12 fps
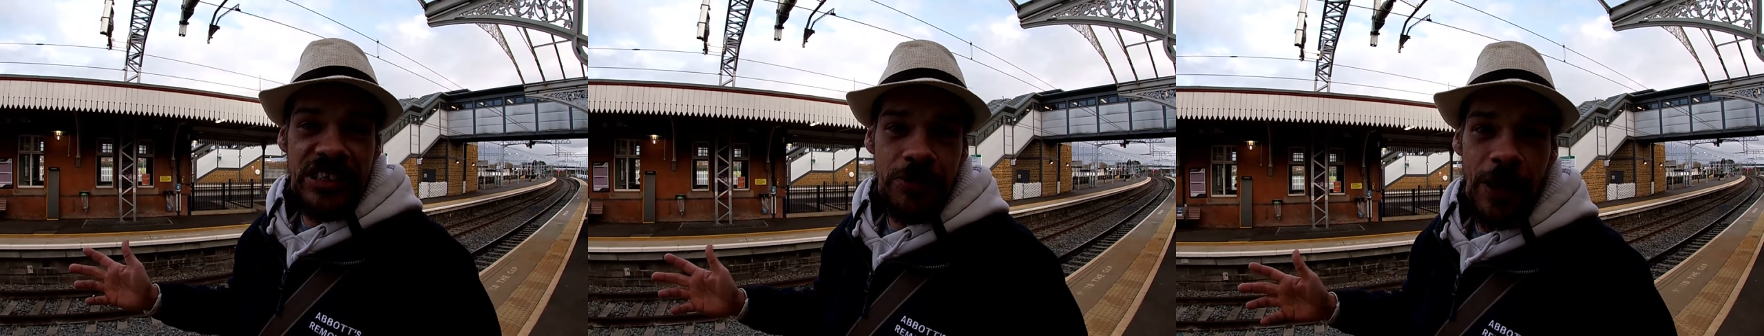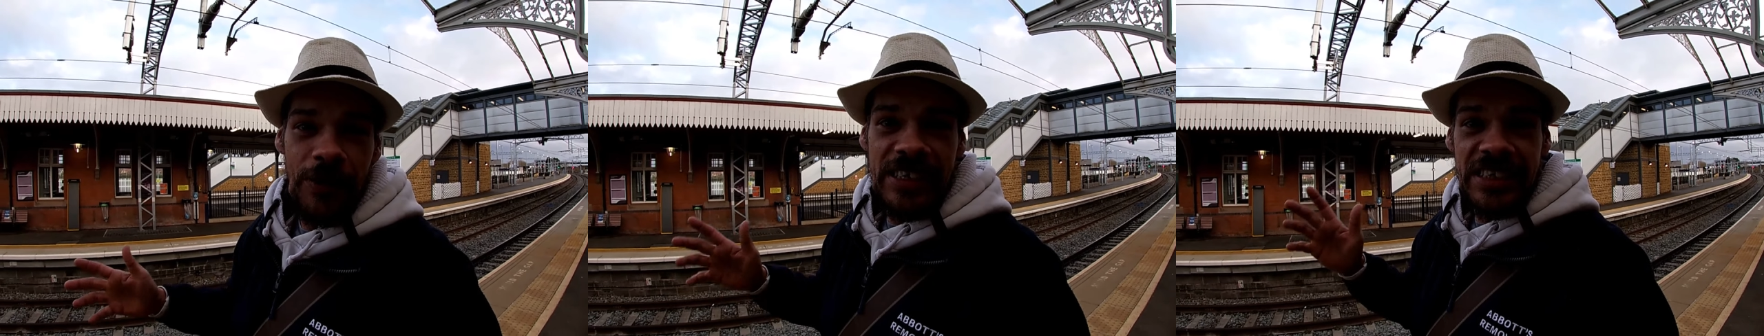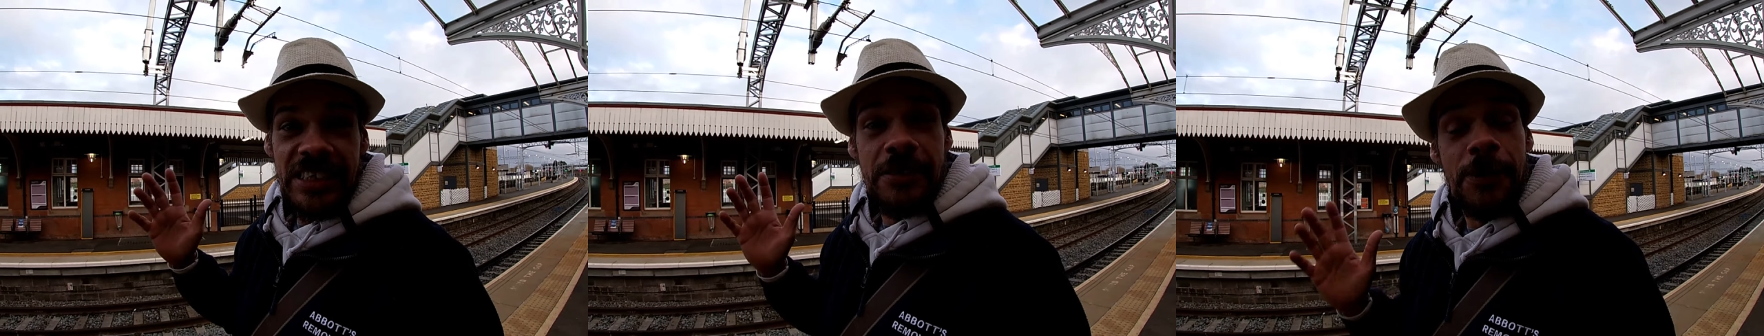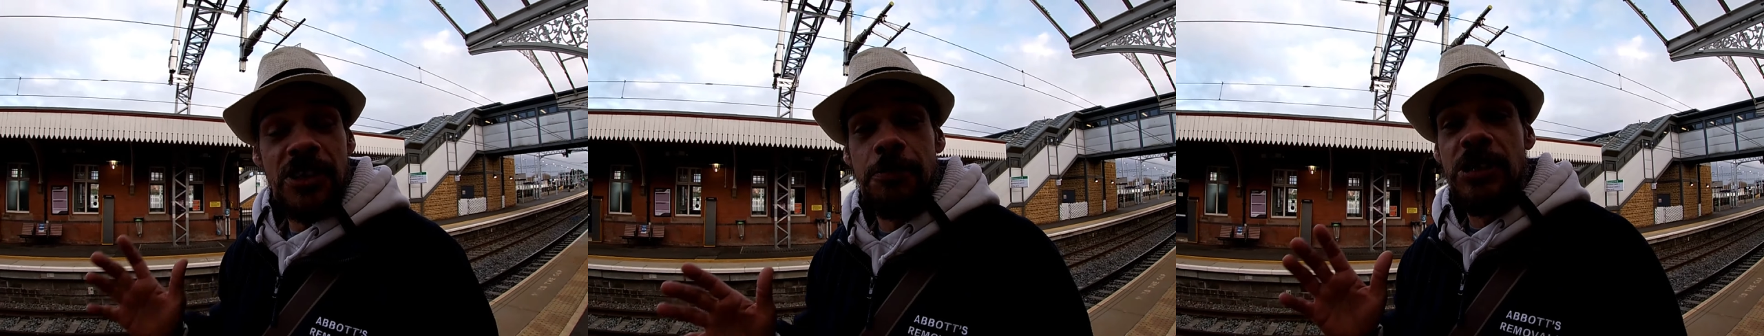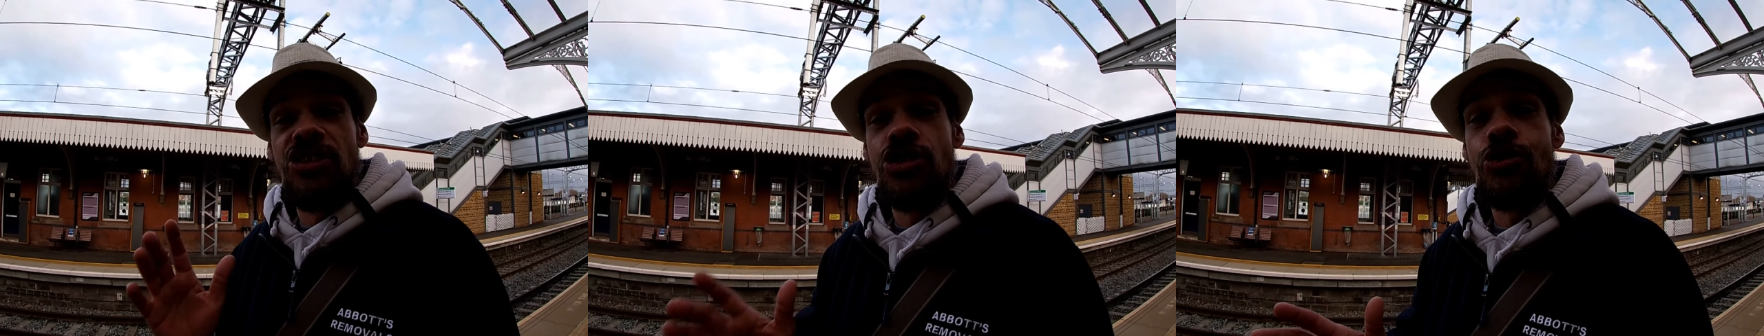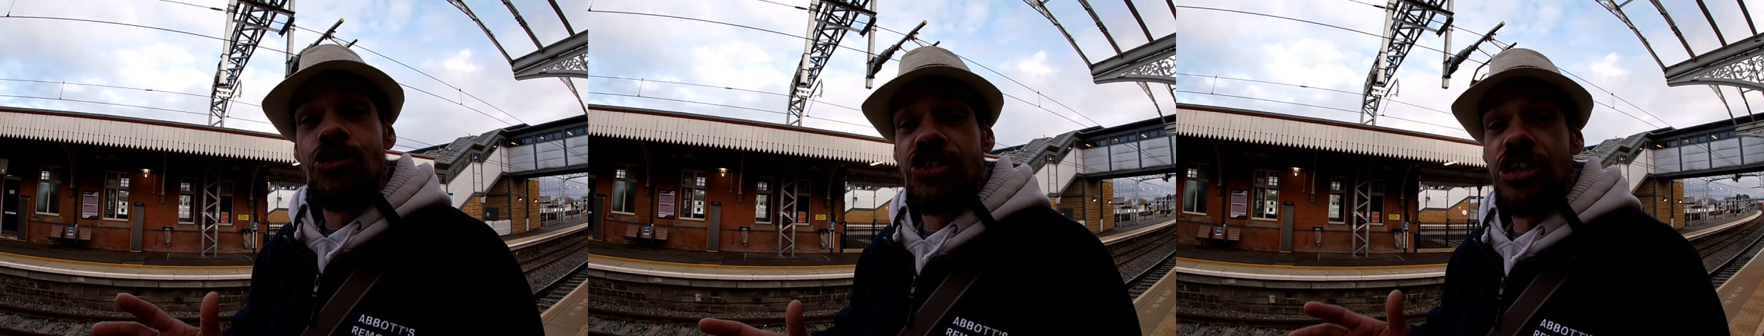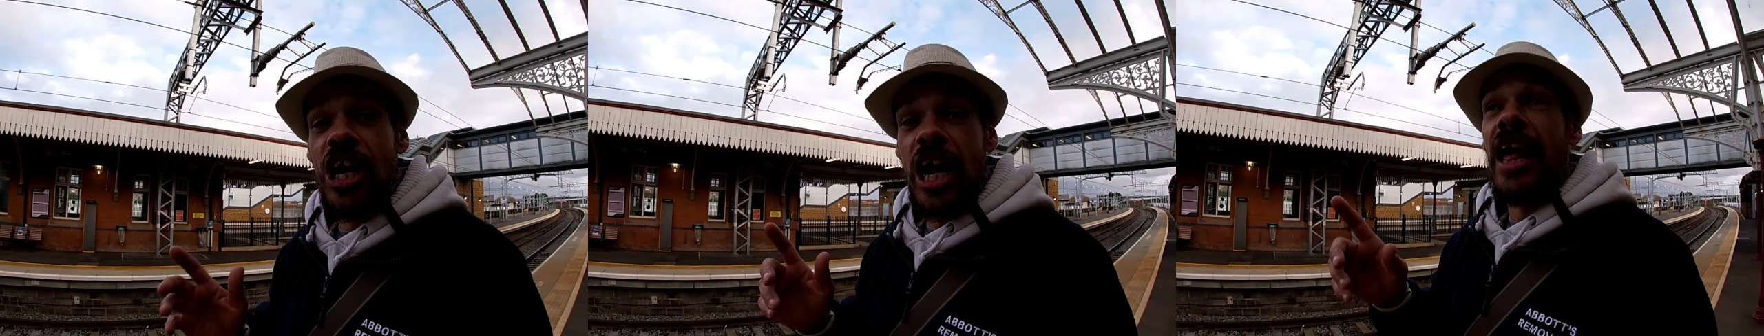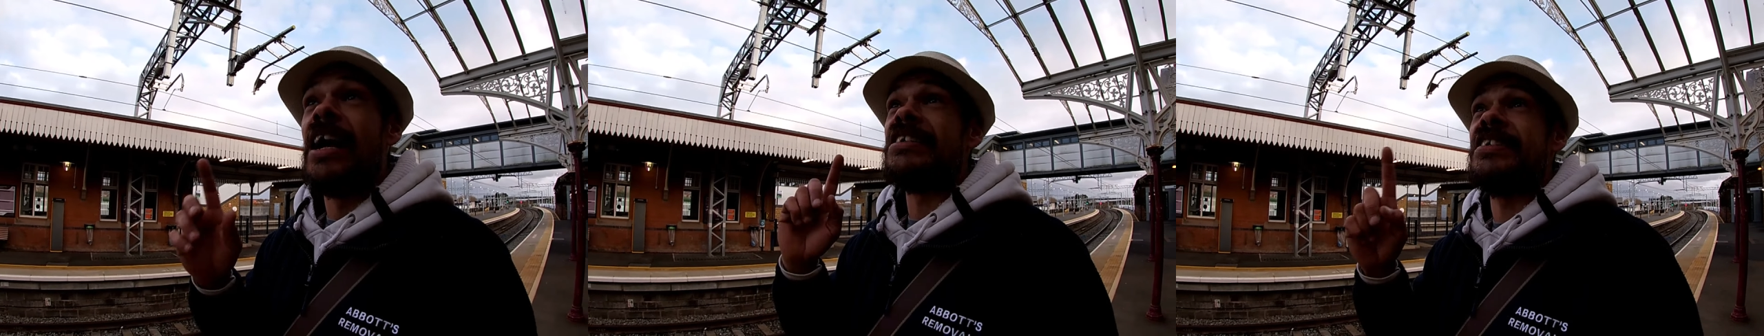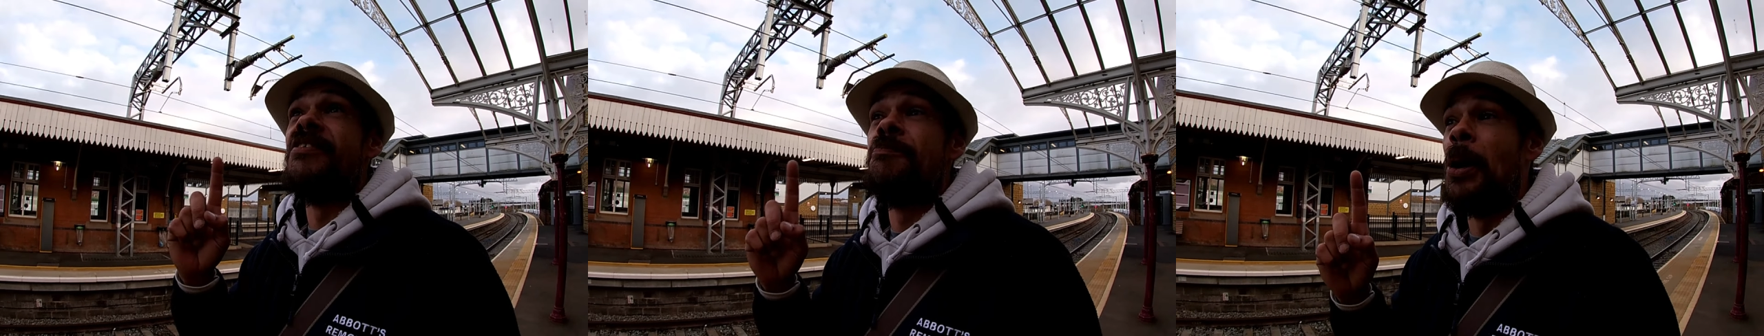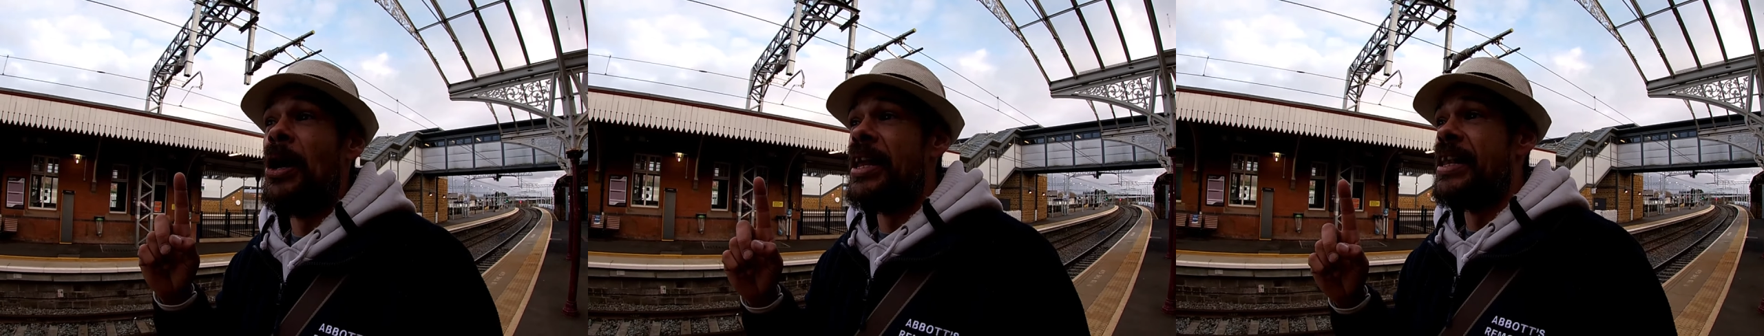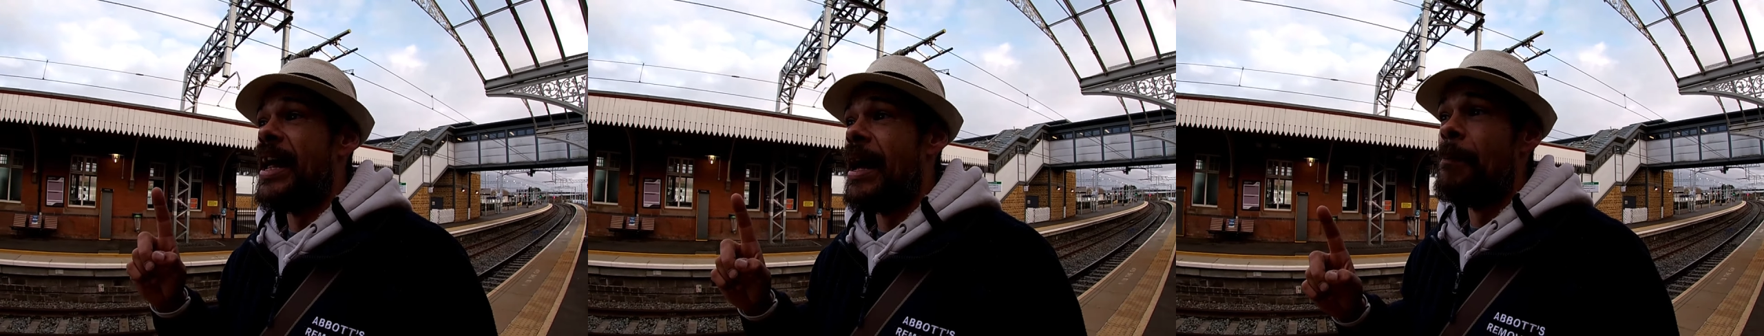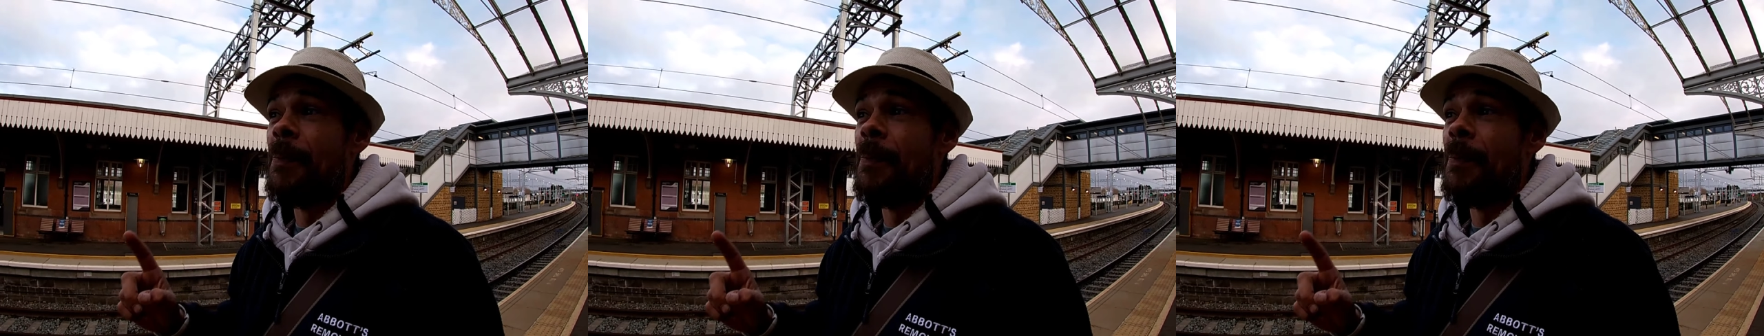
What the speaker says: as well is it's supposed to be Georgian glass they've put in there,